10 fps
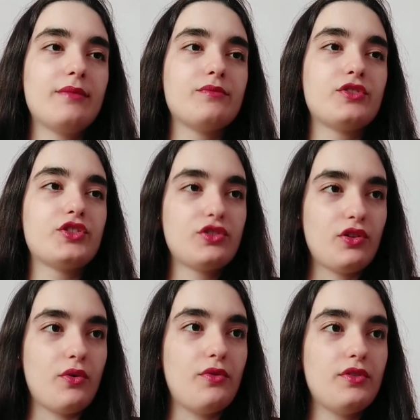
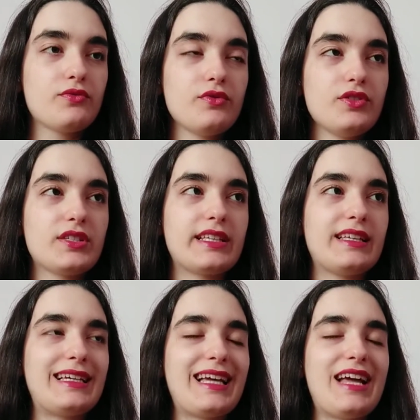So this was
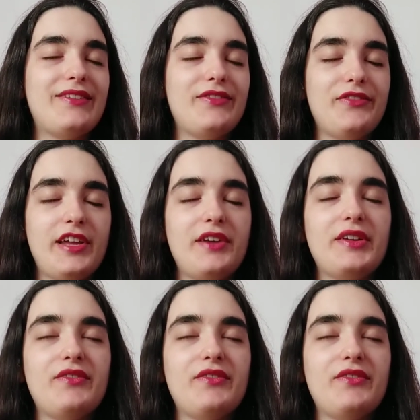like a very,